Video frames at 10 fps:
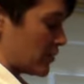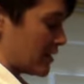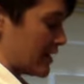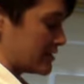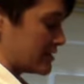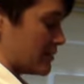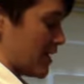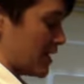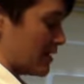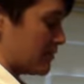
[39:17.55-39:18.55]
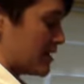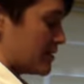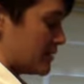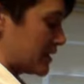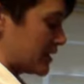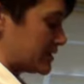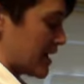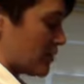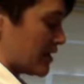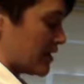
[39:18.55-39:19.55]
your way down to the bottom, because
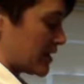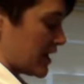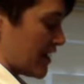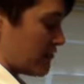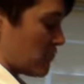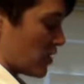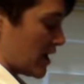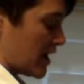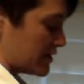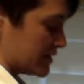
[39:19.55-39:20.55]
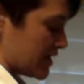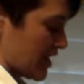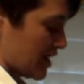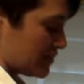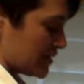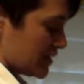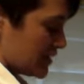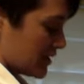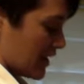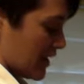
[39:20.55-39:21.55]
that way you're going to have more hair at the top
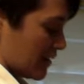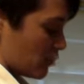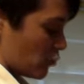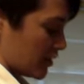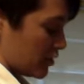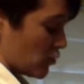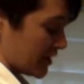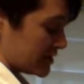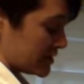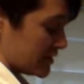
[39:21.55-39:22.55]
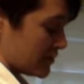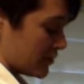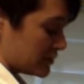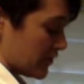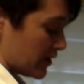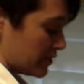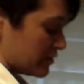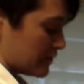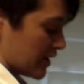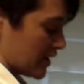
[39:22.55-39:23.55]
where you want to see the most
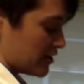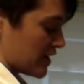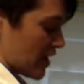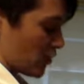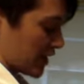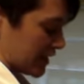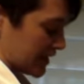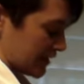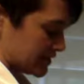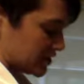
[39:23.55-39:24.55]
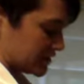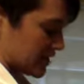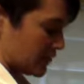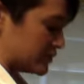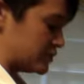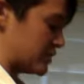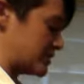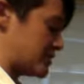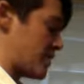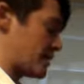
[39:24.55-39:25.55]
volume, and you're not working against yourself once you get
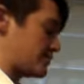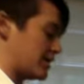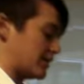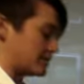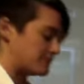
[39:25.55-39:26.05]
to the bottom here.